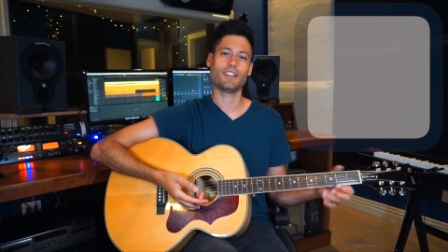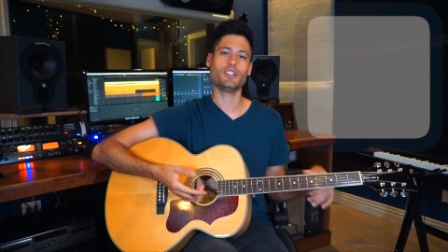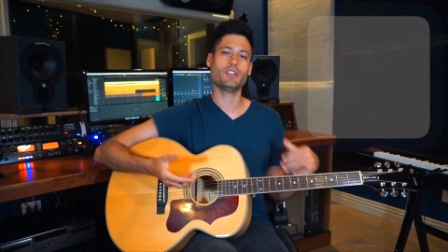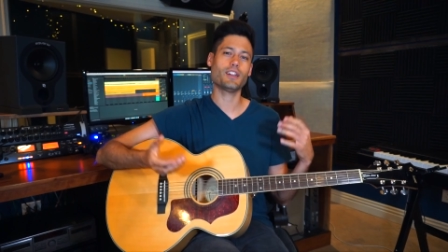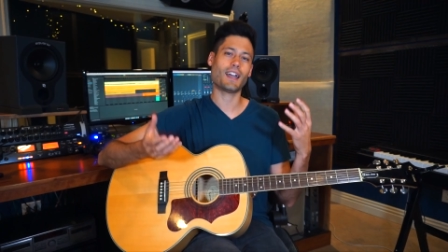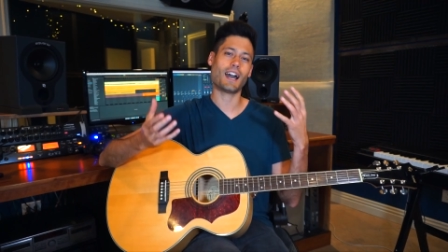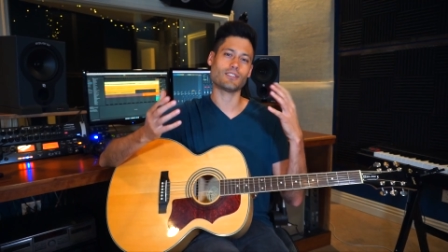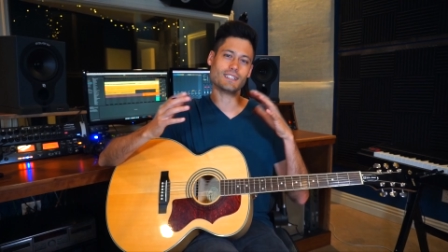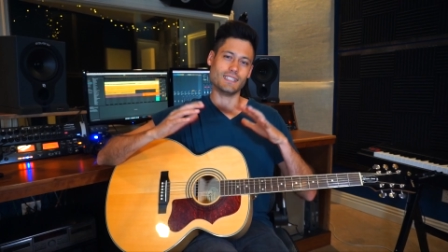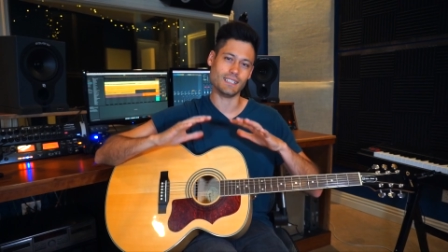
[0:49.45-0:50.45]
You hear
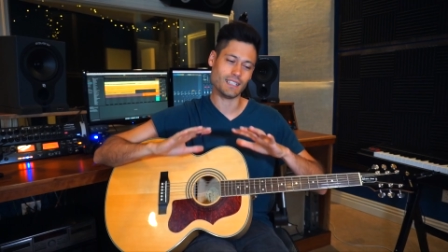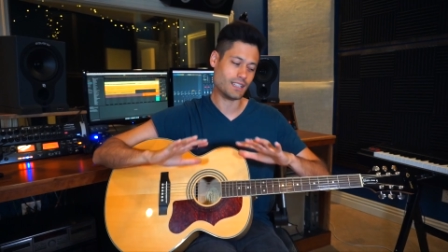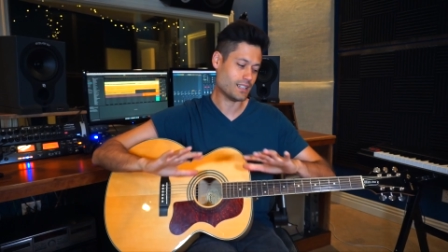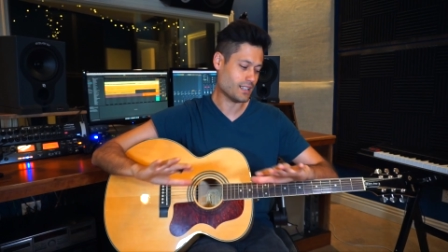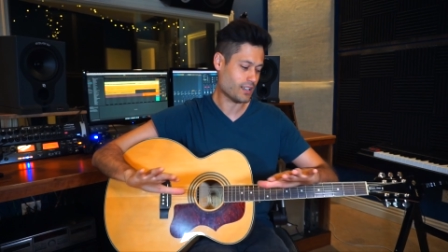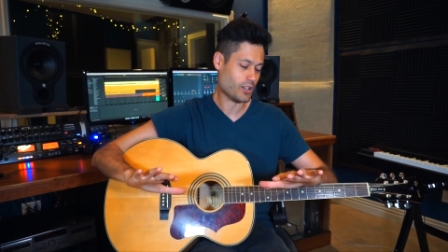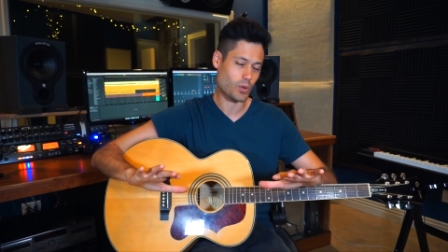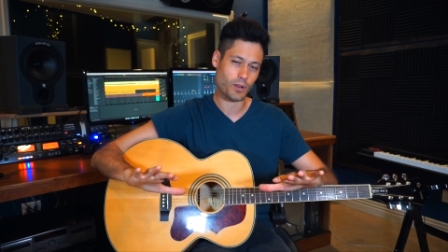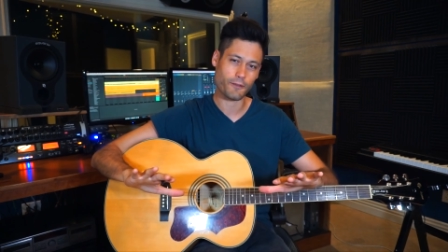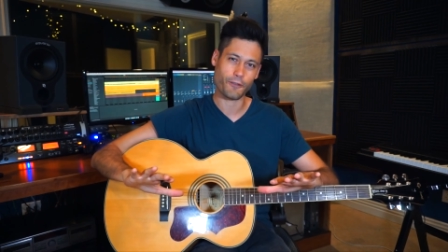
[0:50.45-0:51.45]
how D
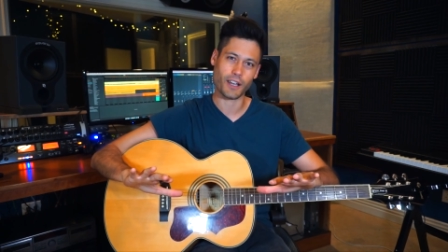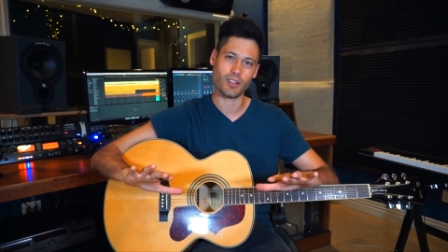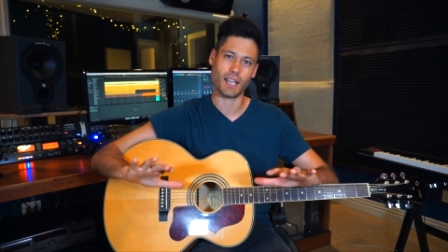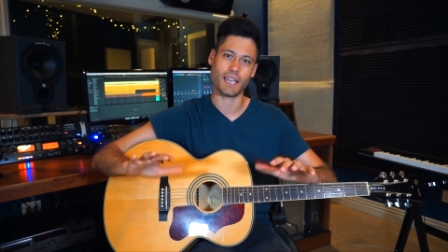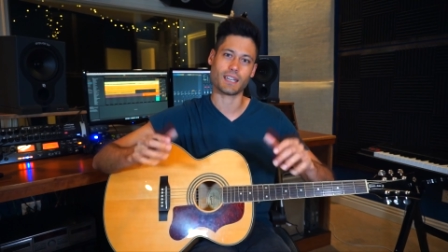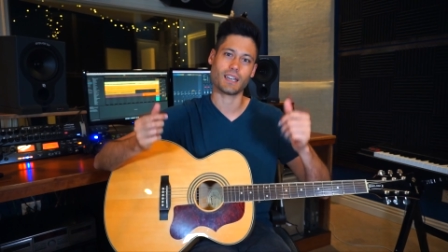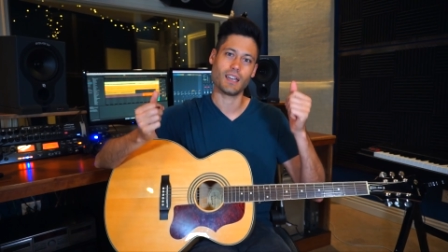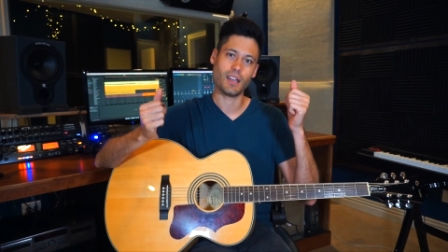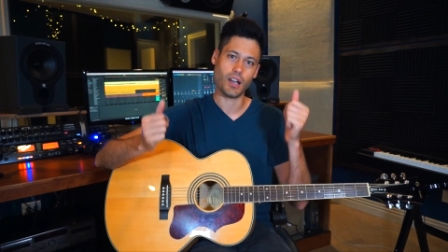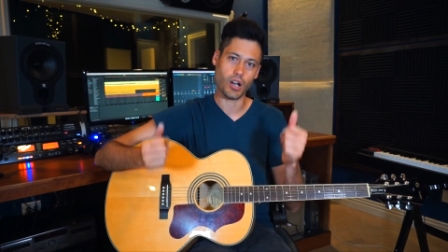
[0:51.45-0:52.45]
chord felt like
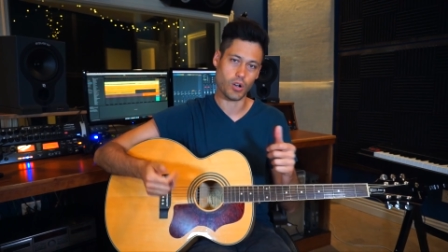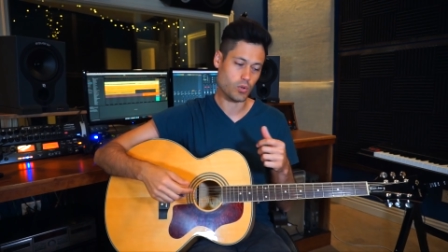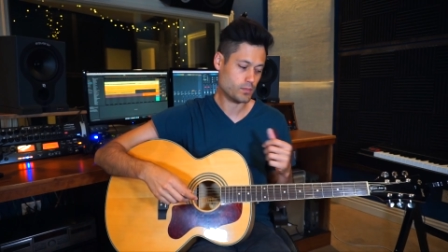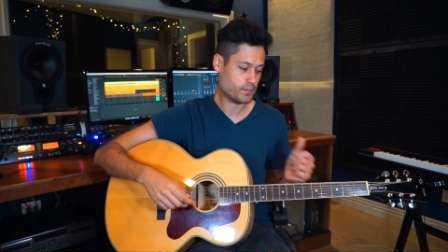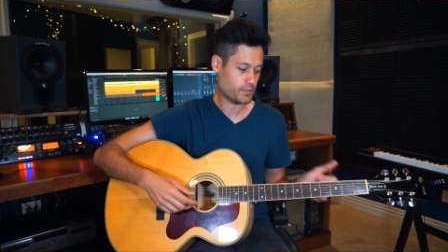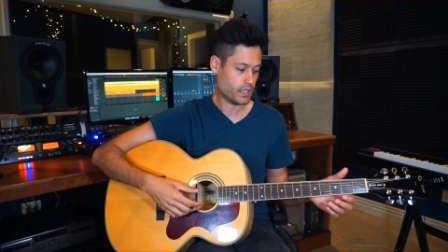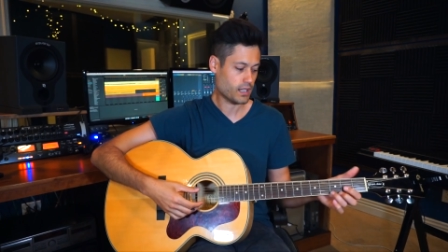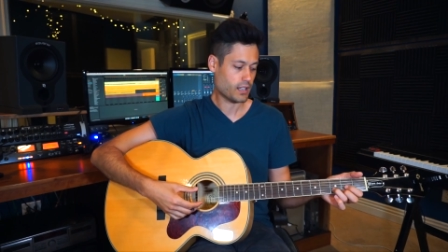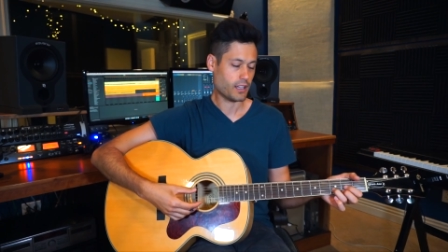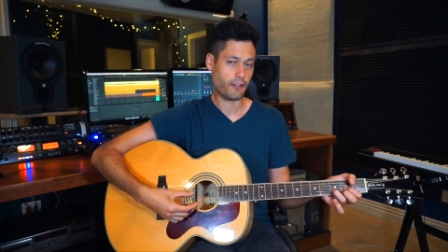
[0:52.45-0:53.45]
home?
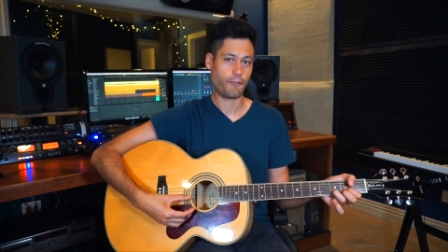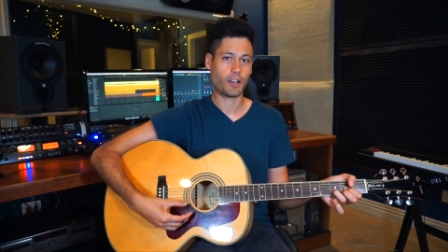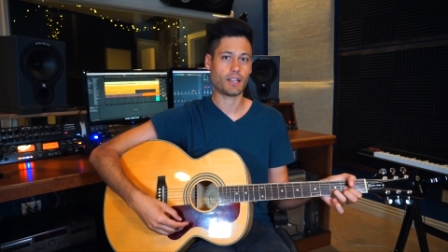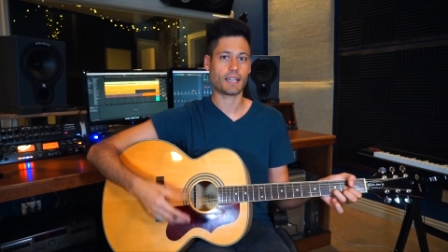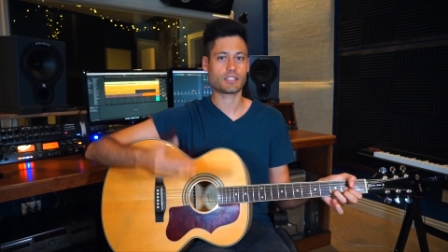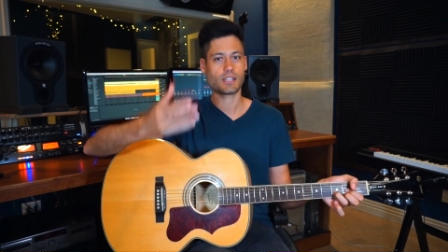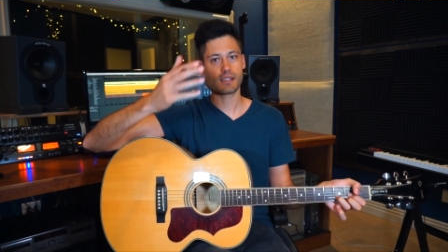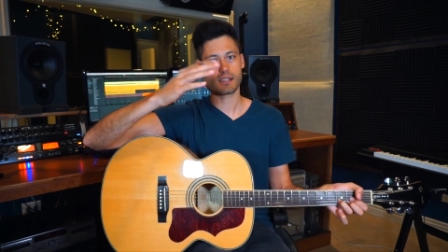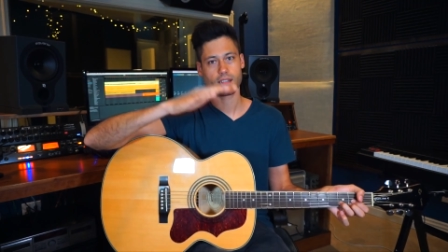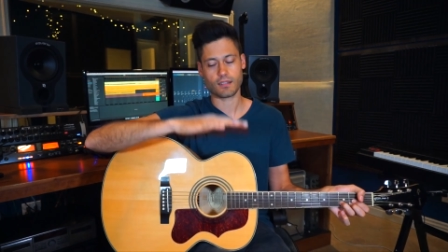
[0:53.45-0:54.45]
It felt like
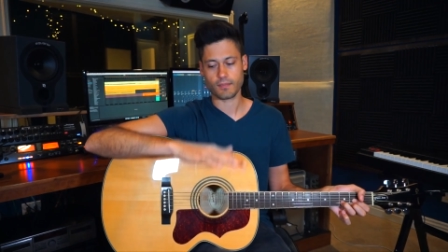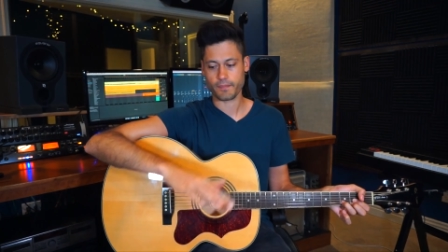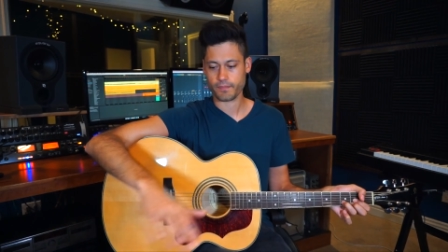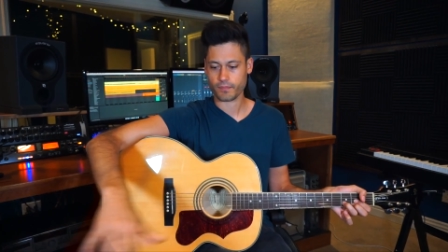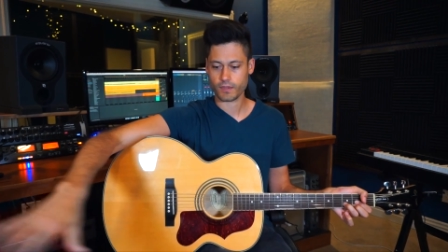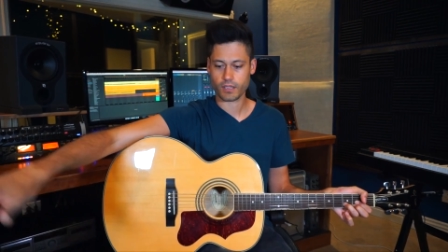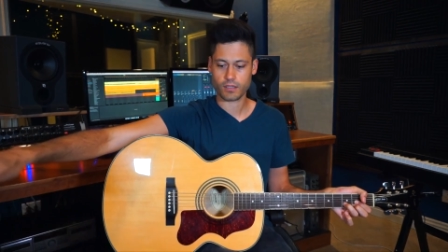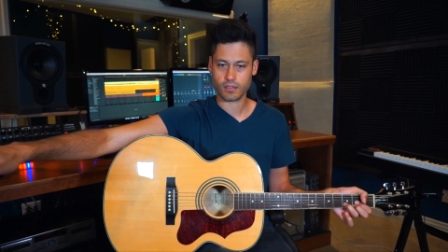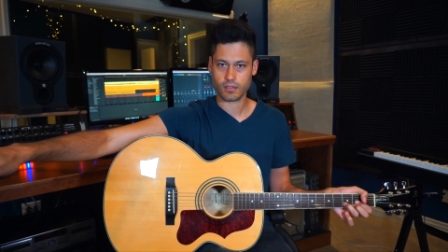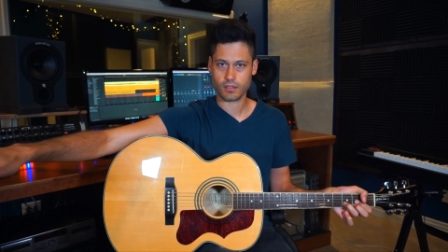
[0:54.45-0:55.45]
just
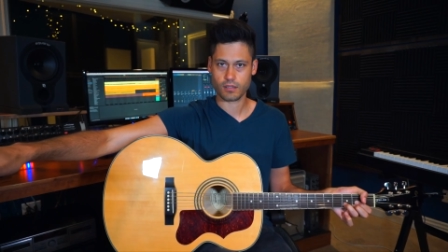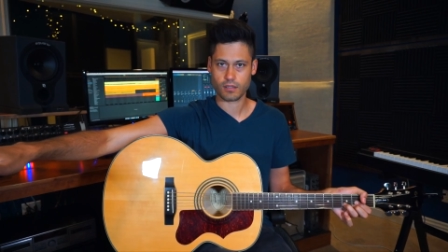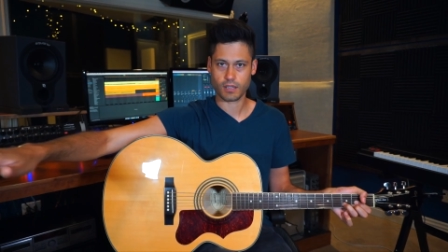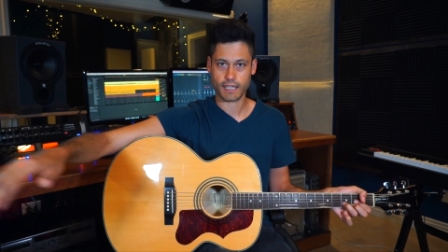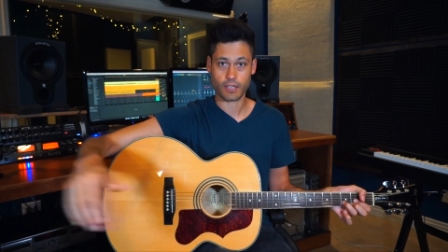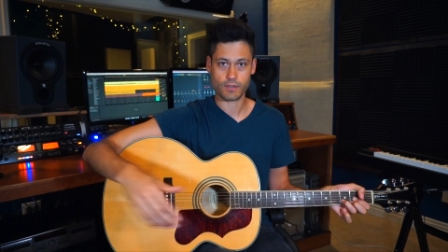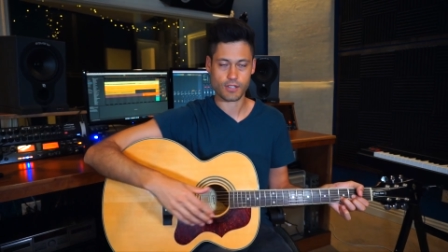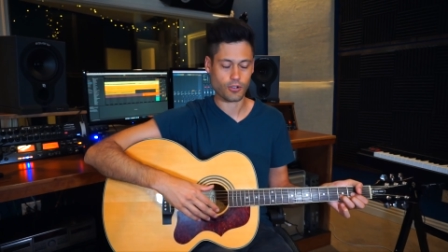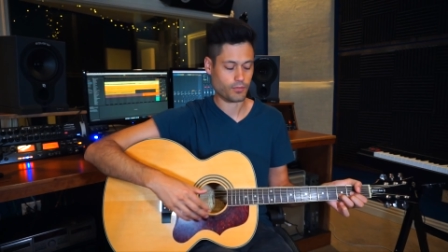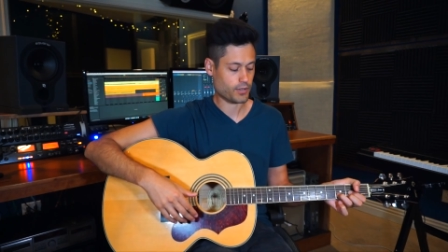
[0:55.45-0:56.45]
like it was
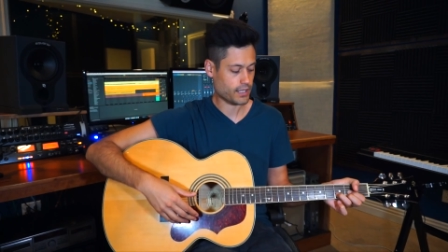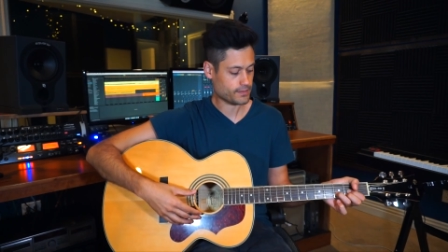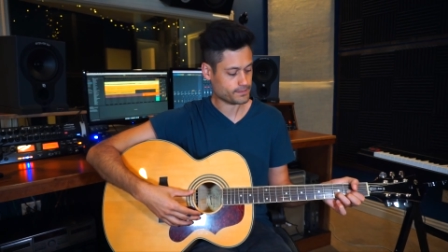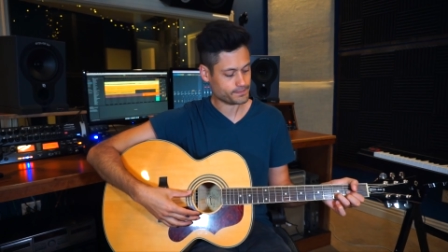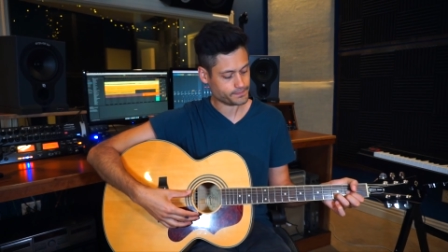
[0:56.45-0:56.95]
home, right?